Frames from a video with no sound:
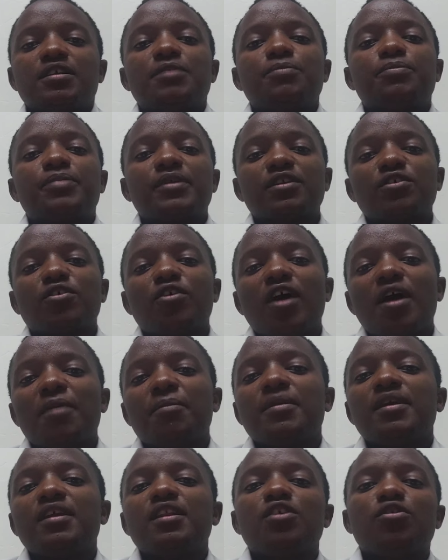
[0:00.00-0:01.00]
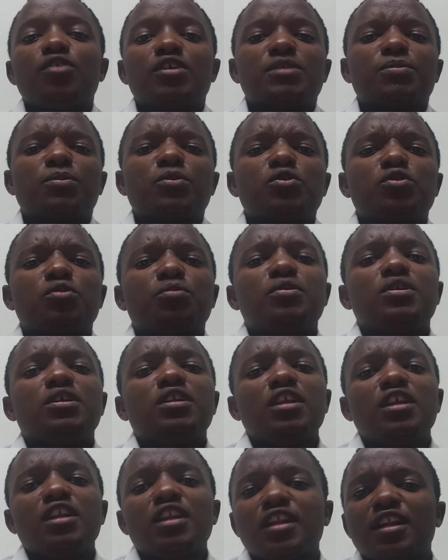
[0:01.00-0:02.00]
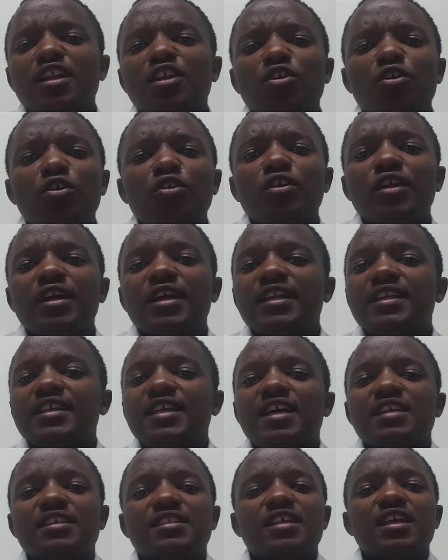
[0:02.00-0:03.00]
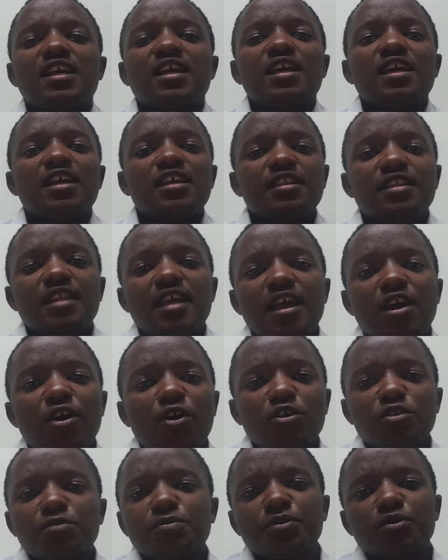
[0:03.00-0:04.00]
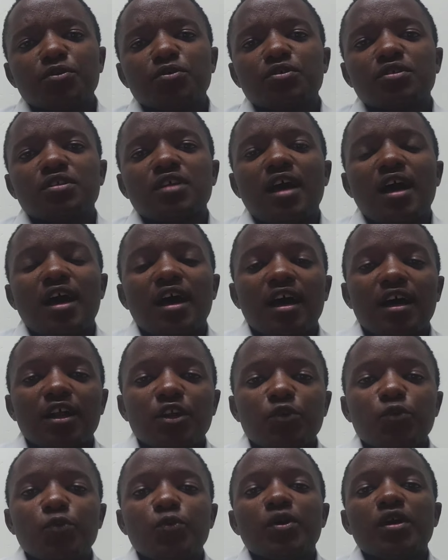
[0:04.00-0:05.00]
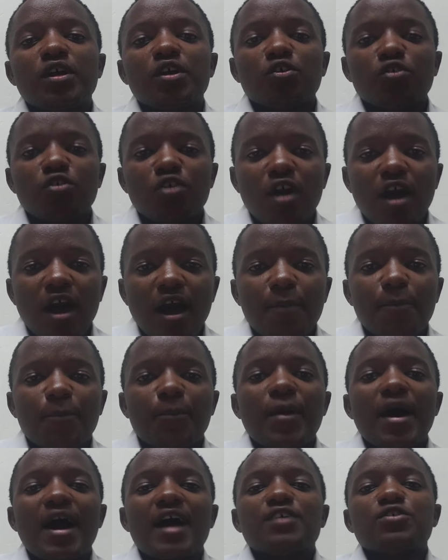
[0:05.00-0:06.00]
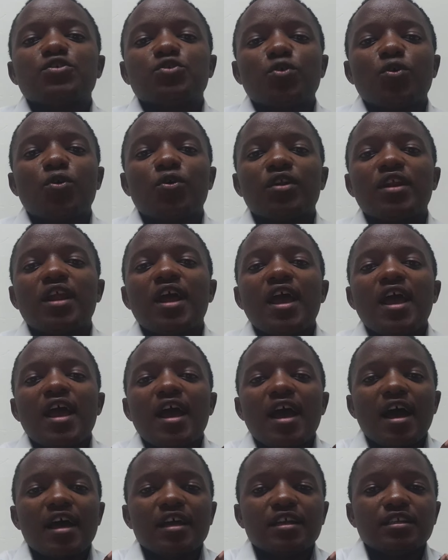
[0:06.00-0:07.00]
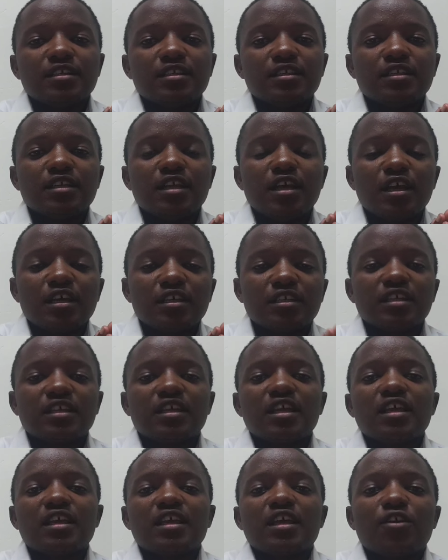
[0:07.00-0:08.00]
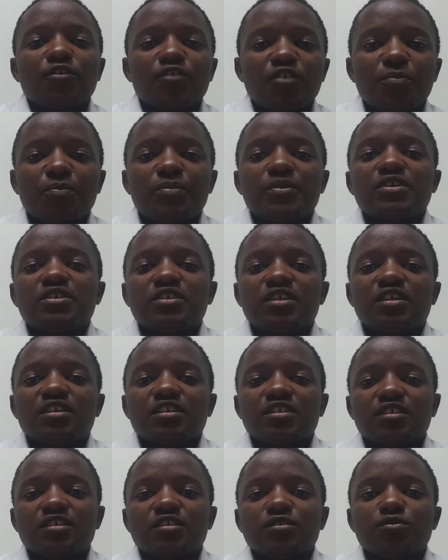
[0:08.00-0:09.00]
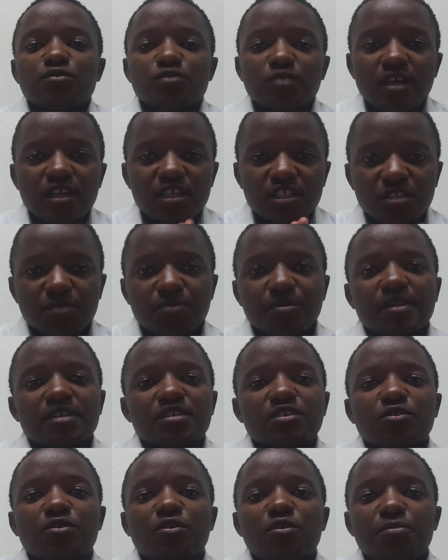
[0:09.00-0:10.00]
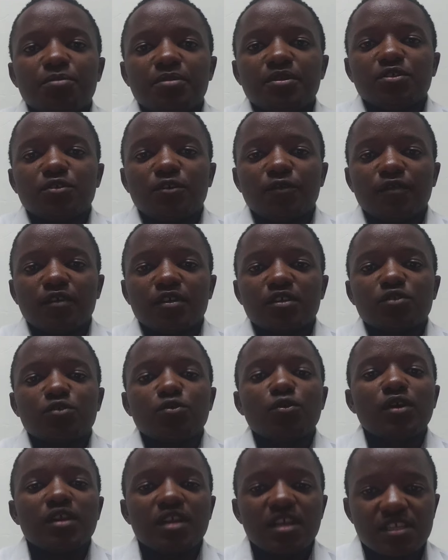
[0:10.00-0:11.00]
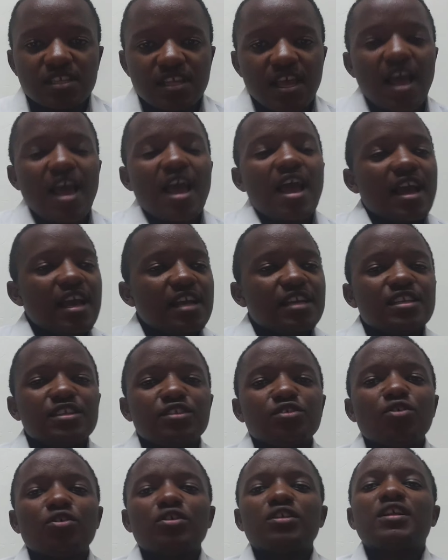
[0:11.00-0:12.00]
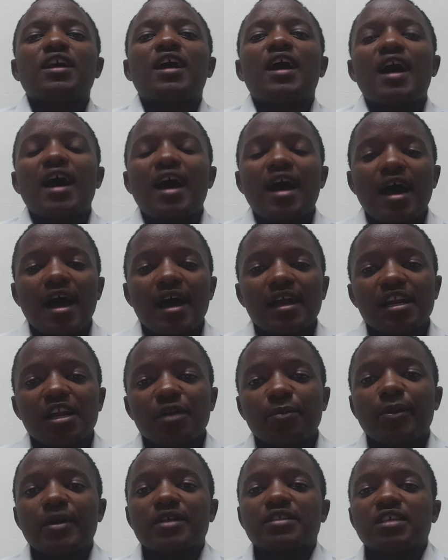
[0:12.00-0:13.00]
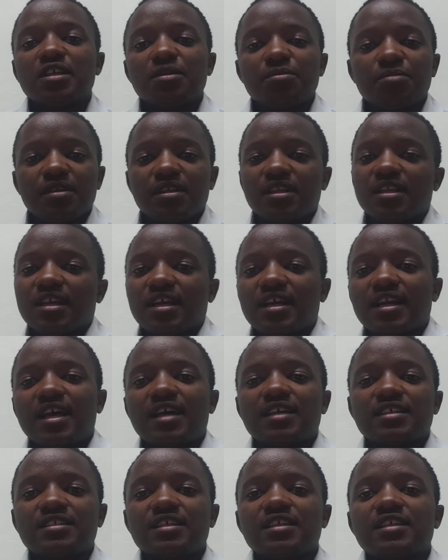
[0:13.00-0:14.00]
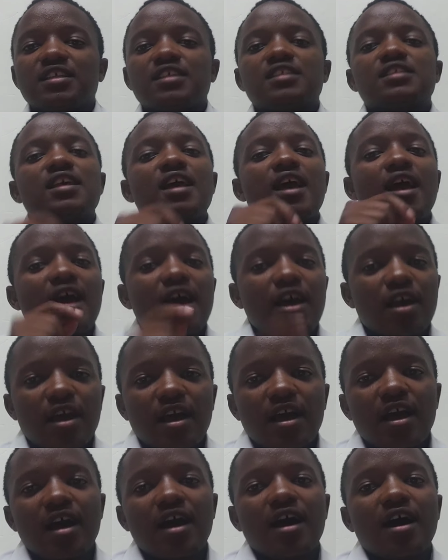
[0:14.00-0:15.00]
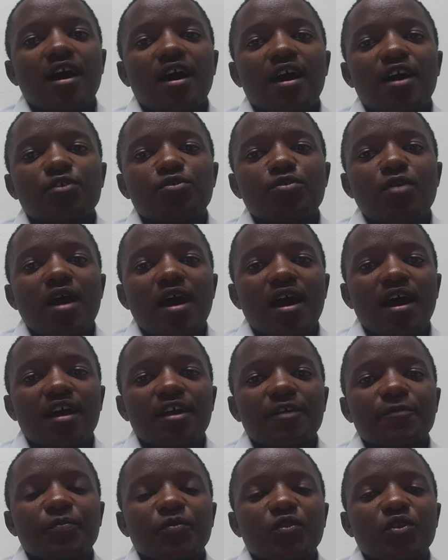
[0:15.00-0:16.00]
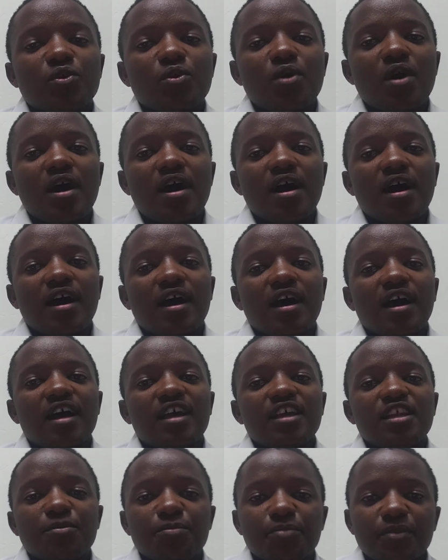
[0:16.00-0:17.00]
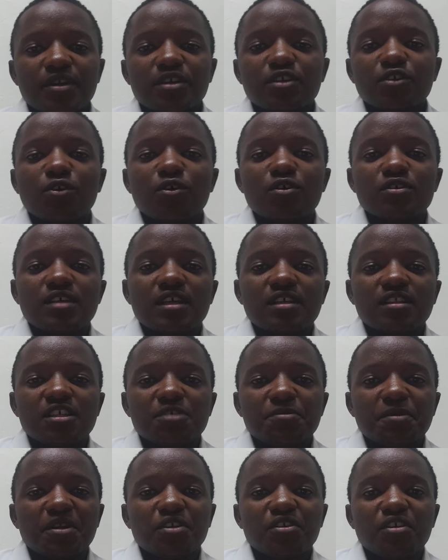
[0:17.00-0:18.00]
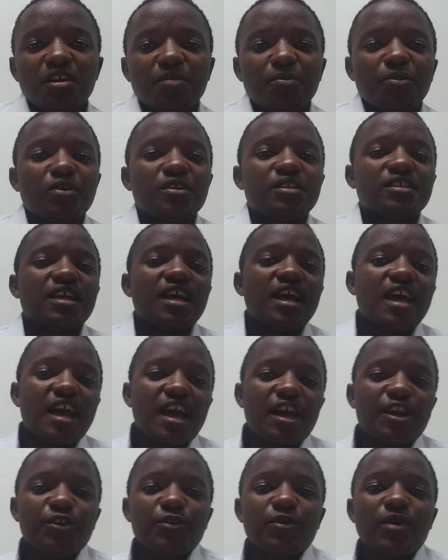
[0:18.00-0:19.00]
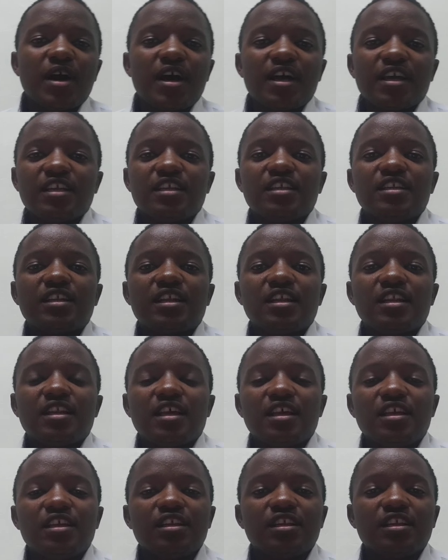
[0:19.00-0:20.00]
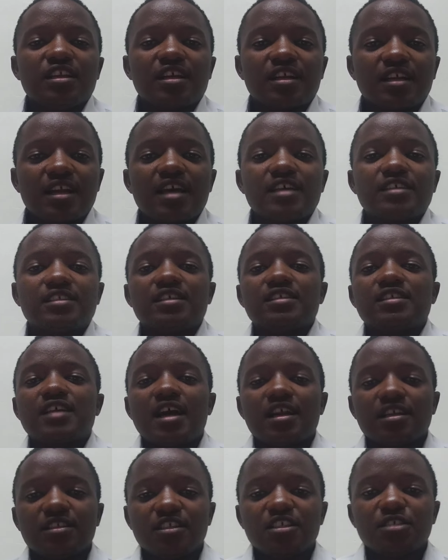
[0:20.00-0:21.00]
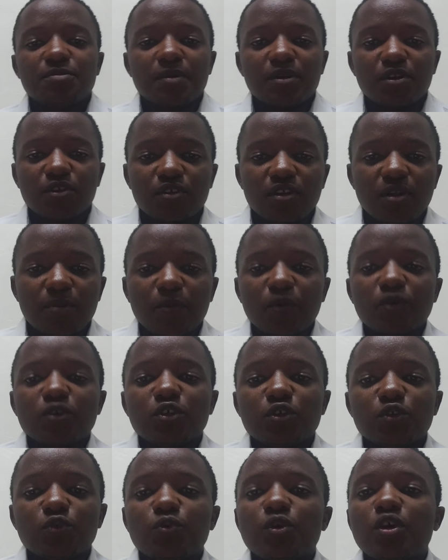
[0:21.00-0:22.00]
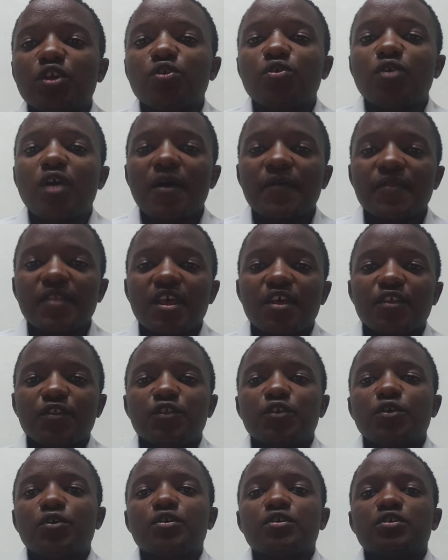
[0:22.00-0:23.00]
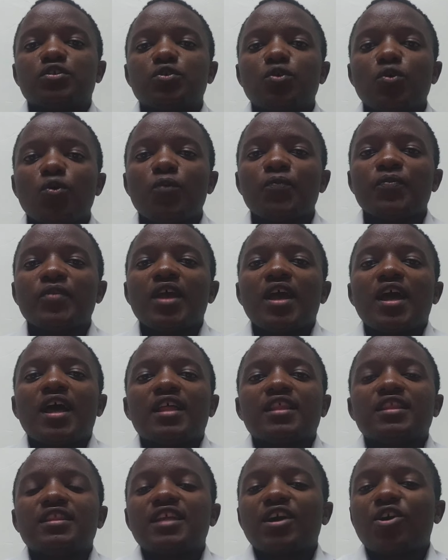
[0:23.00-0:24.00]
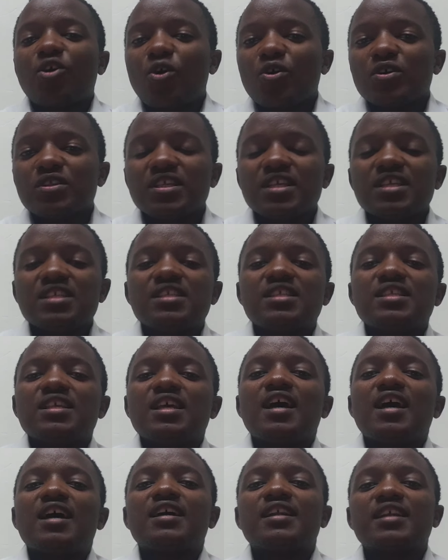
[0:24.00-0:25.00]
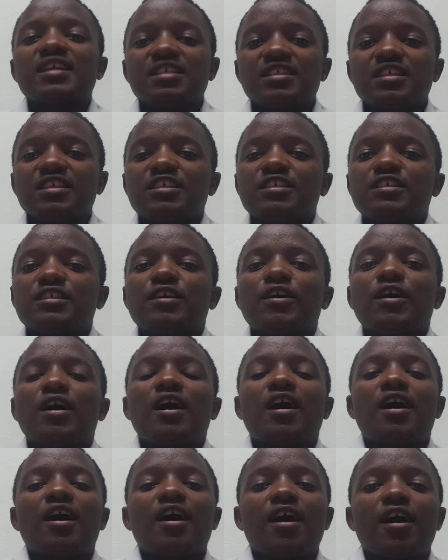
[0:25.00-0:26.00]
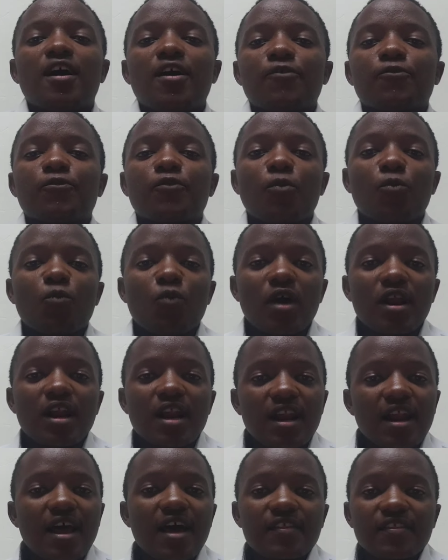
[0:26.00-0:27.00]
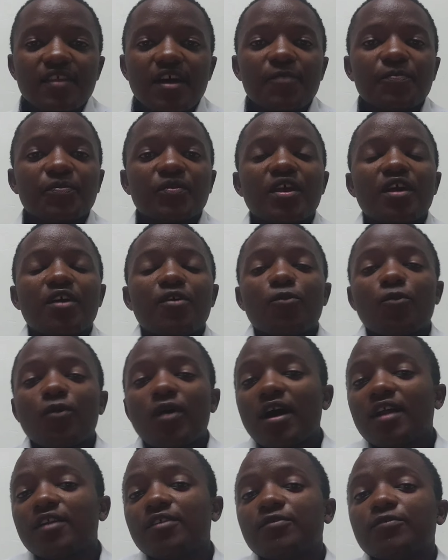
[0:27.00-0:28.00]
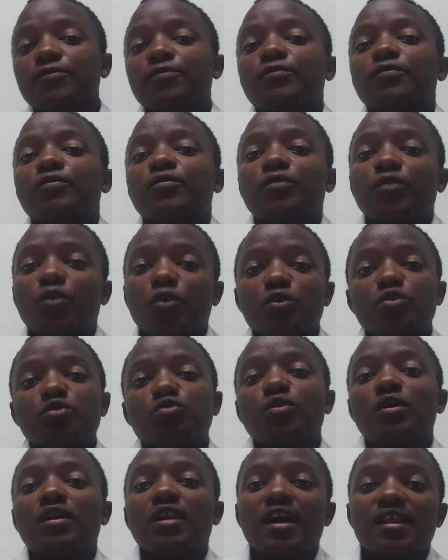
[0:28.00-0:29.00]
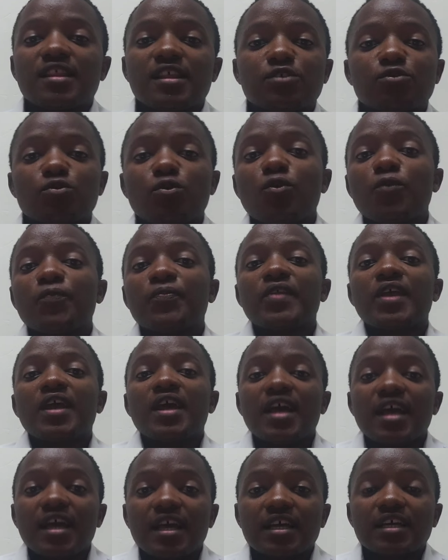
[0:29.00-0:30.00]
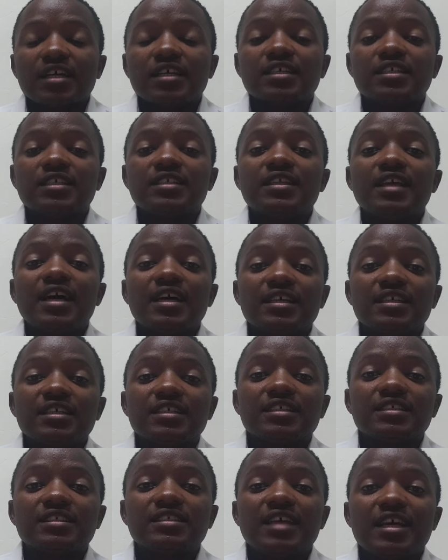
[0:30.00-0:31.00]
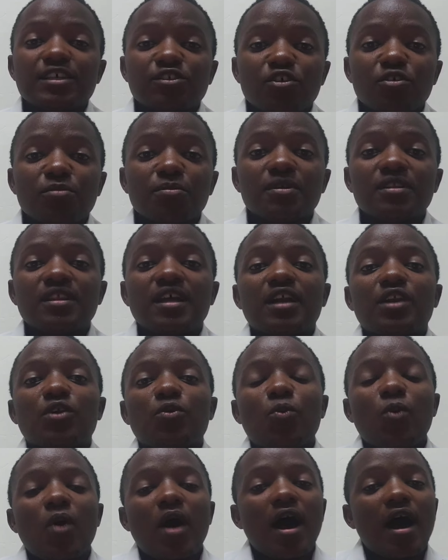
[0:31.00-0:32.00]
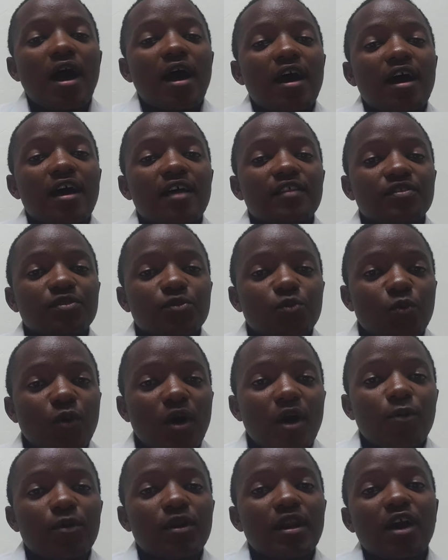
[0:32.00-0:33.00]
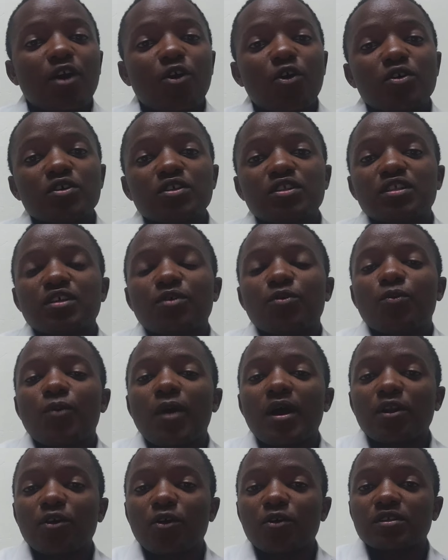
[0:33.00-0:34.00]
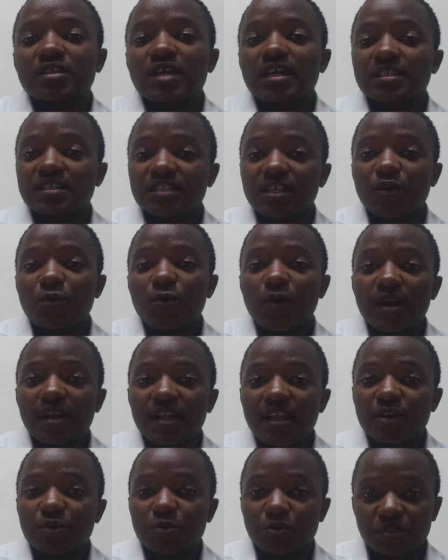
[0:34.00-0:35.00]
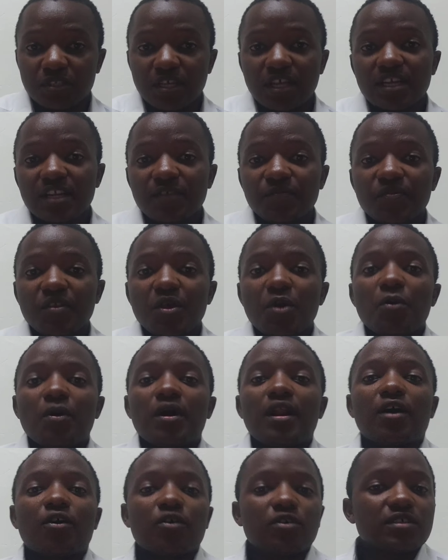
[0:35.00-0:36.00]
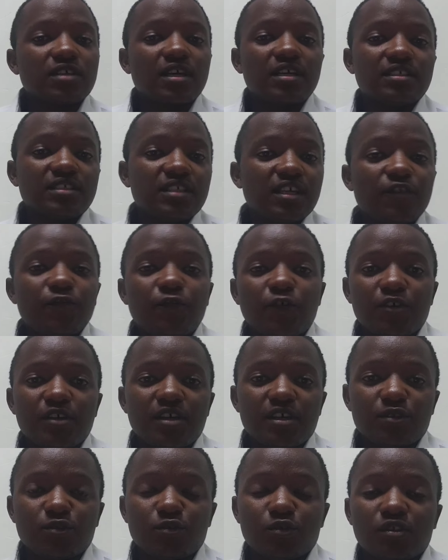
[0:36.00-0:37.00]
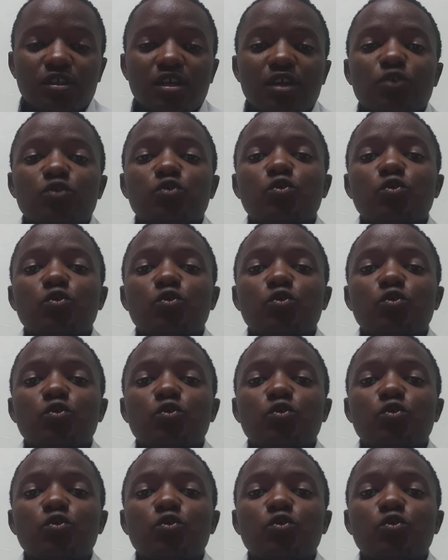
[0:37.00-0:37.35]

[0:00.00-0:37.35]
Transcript: In practical, I mean you're supposed to be in clinical areas, in the hospitals, doing your hands-on and taking care of the patient. So that is the practical bit of it. So it is not 100% being in class. It is you are in practicals at this particular point, and you are in classes at this particular point doing your theory. So the courses ranges from one course to another. So it does not mean that when a course, one course can take 1 year to study, but a course can take 4 years to study.